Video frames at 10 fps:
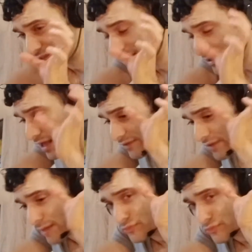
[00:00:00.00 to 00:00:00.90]
Guys,
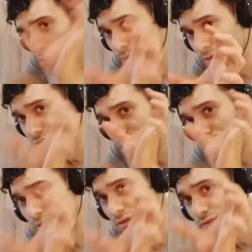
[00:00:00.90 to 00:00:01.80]
I'm dropping
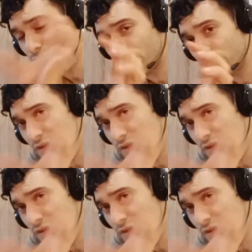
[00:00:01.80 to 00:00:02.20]
something for you.